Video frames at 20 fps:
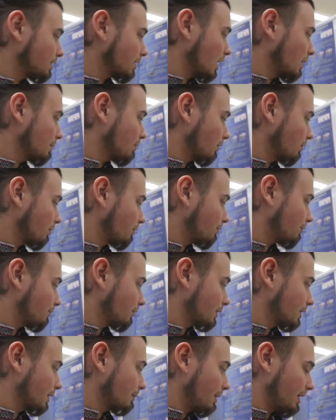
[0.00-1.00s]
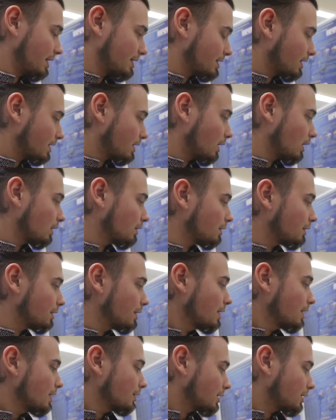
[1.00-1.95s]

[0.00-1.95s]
type of basic color,